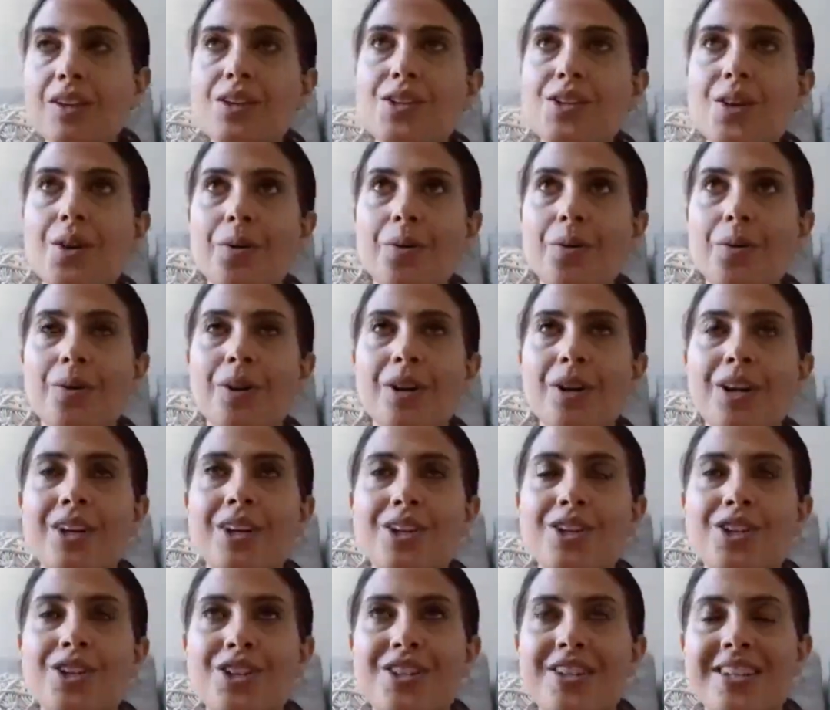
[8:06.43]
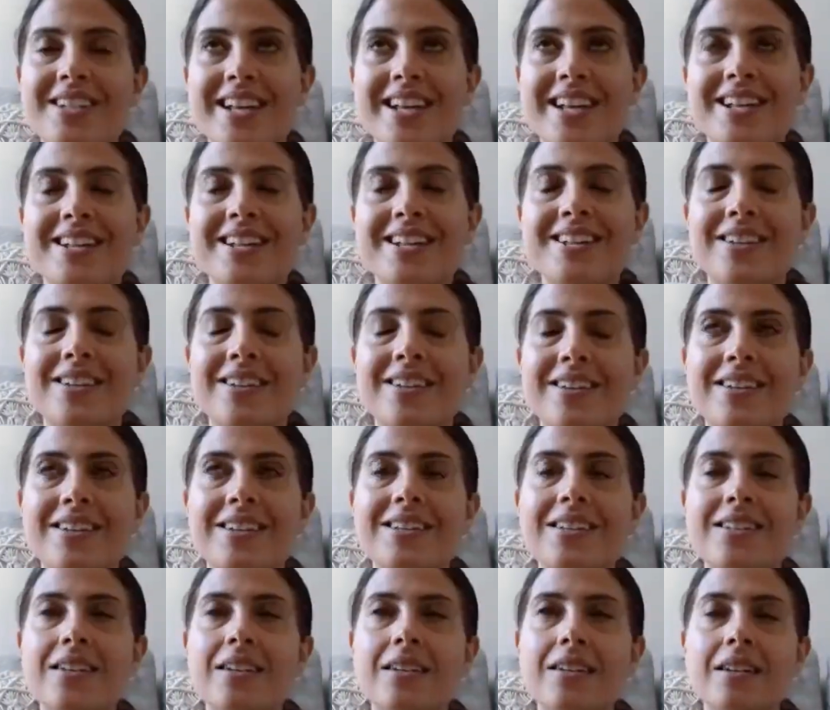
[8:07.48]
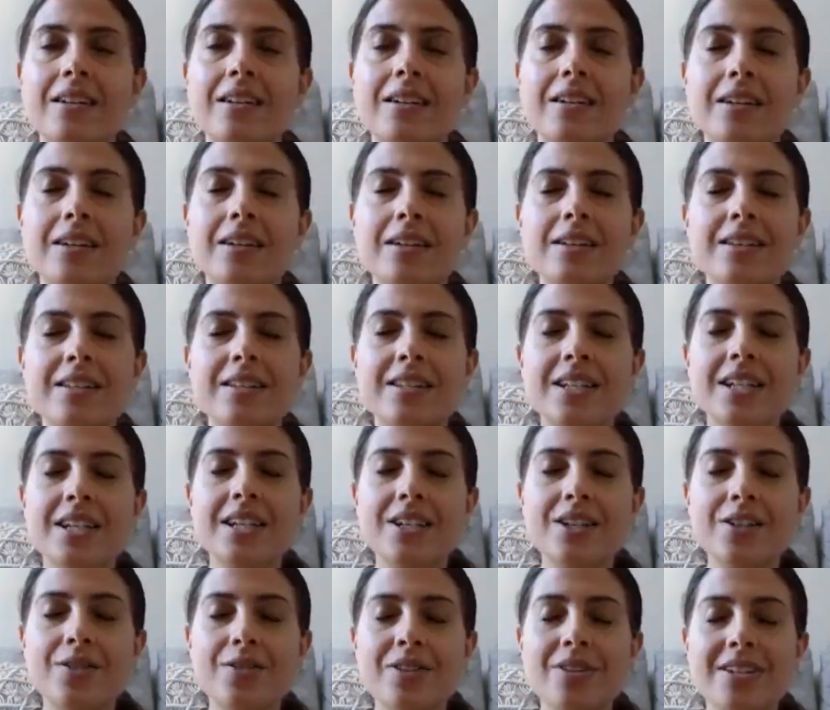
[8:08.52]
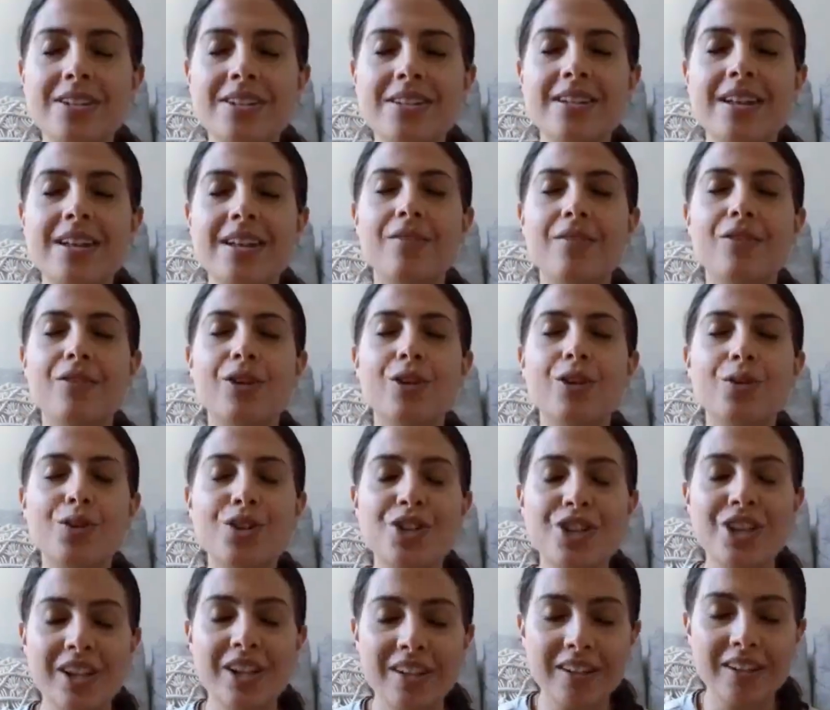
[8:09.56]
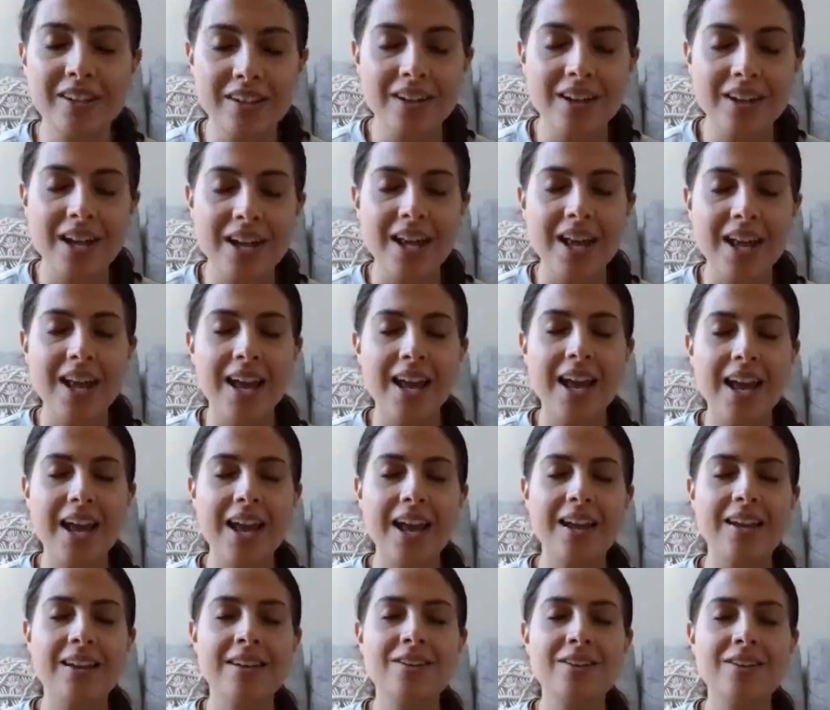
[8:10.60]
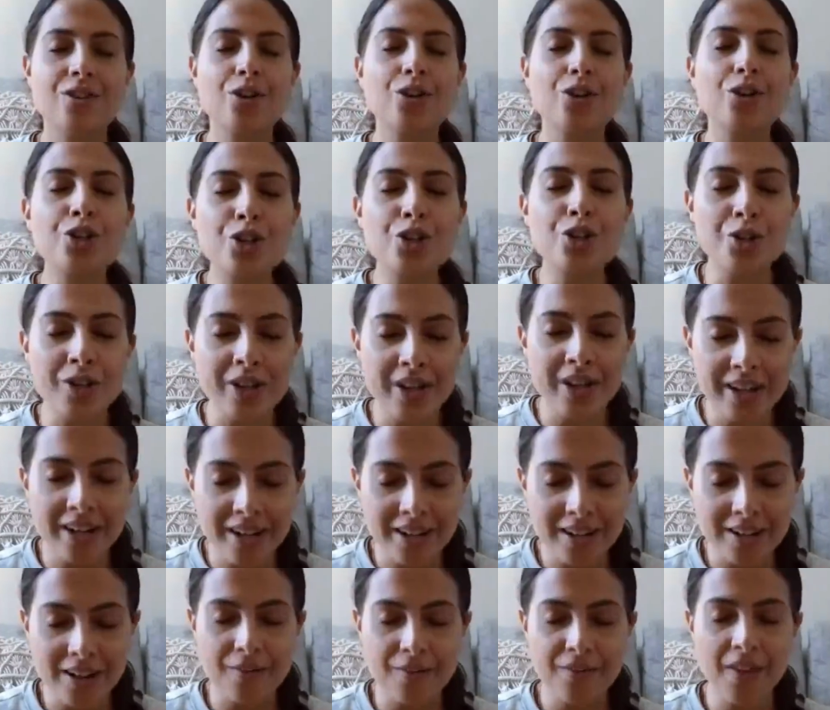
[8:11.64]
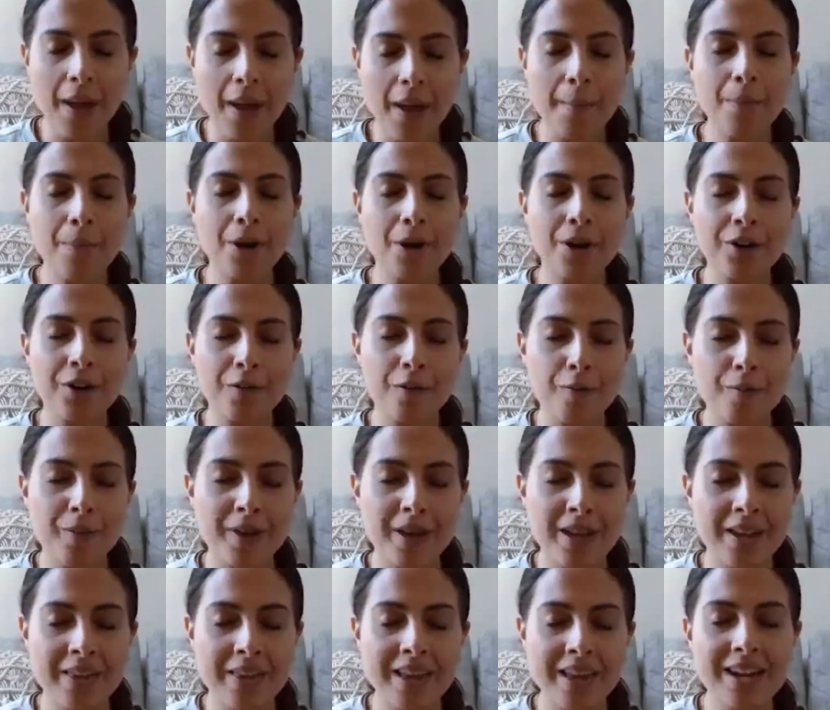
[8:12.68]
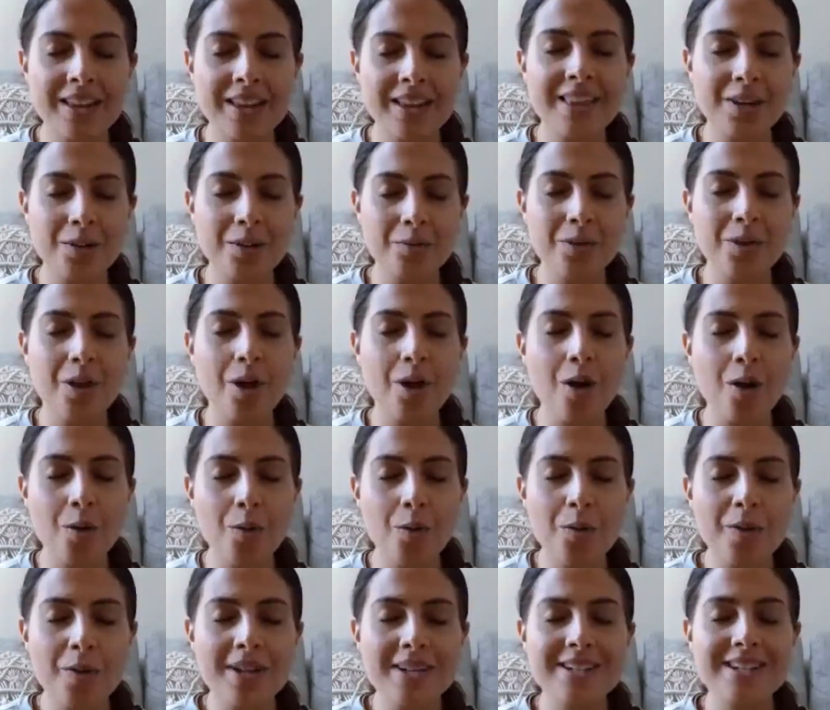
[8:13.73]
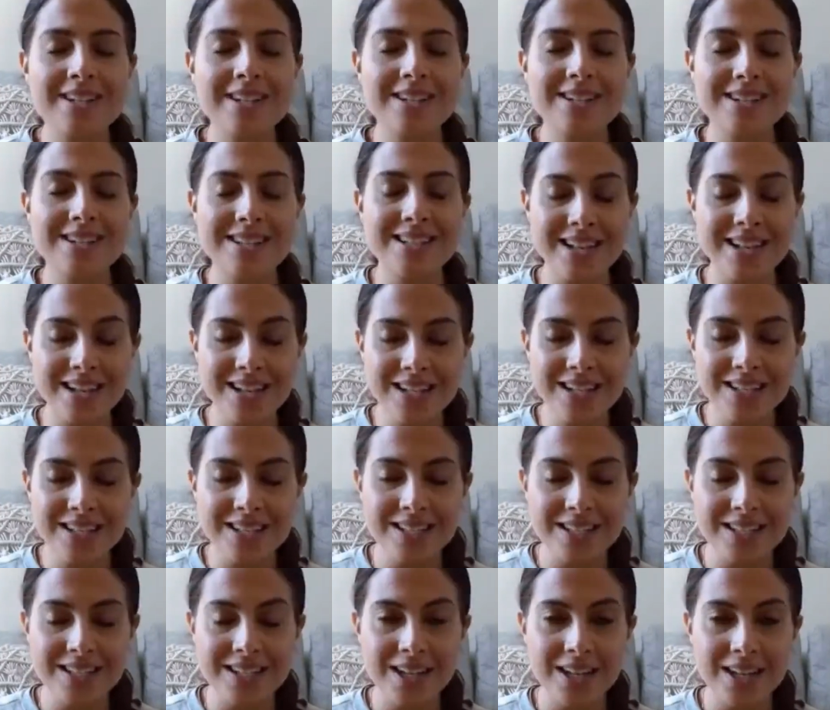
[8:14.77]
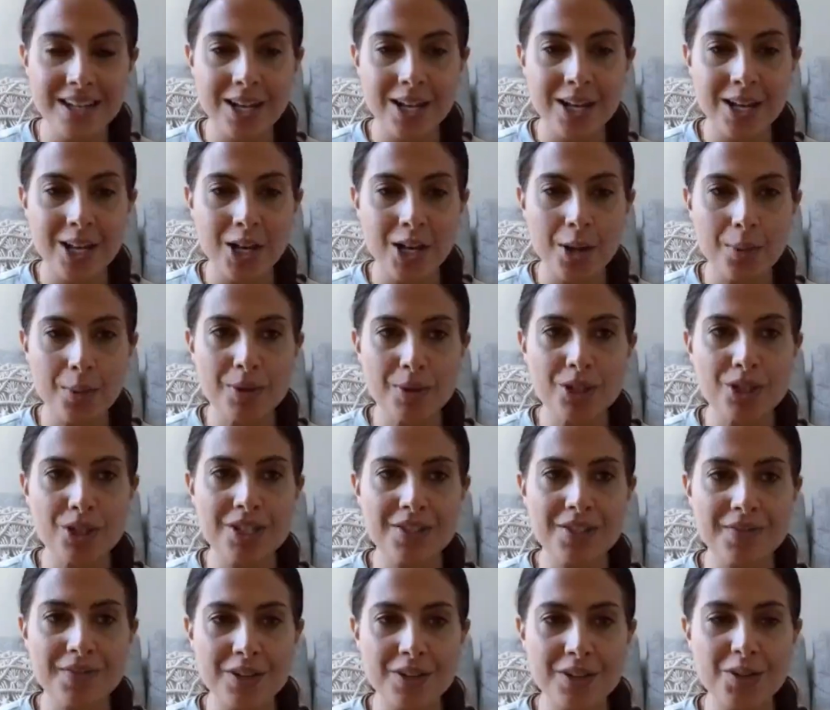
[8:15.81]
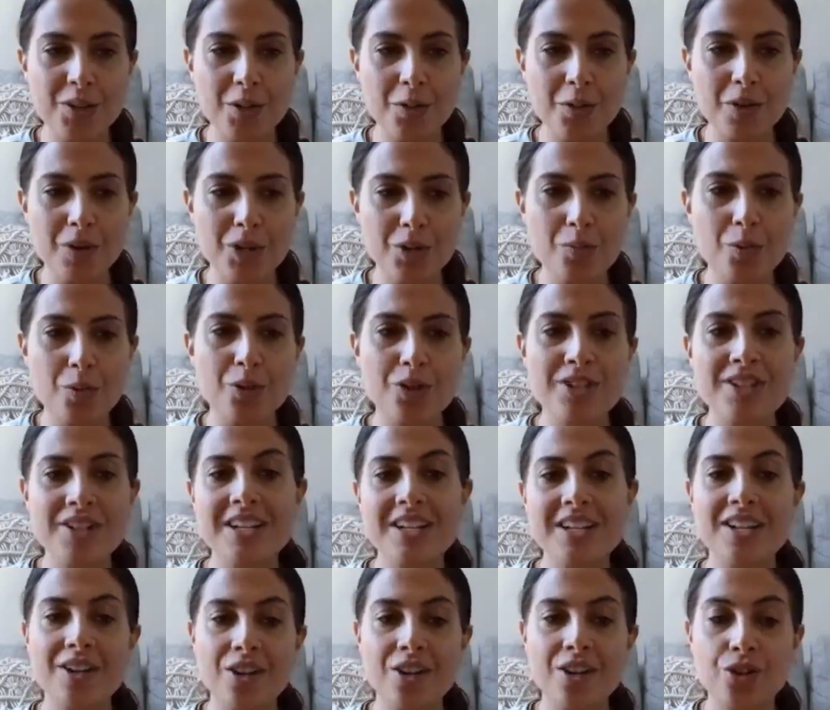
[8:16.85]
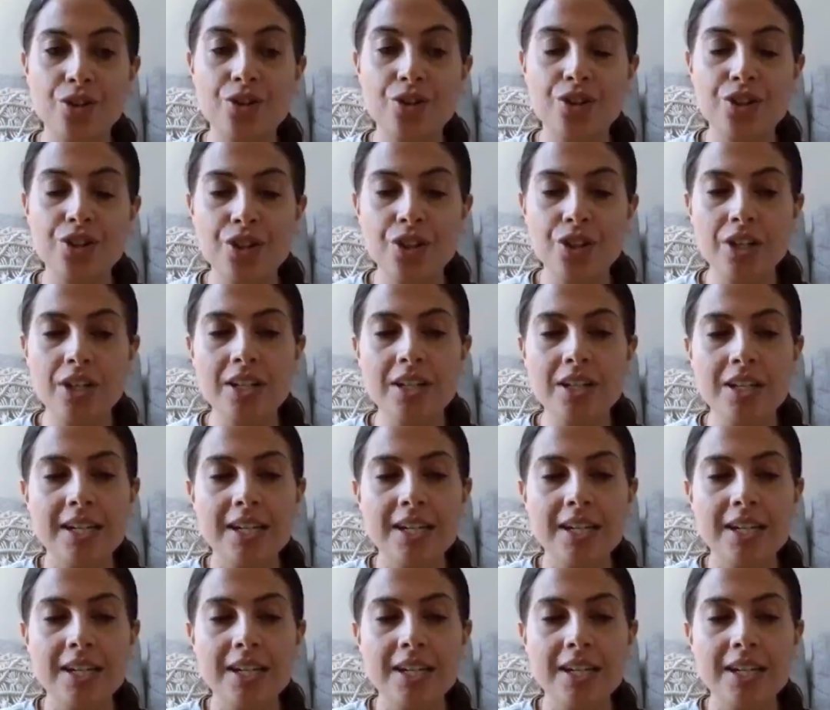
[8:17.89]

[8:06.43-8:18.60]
So just to say, it's a continuous evolution and nurturing of that part of me that I think will always exist, but just feel so much more seen and understood.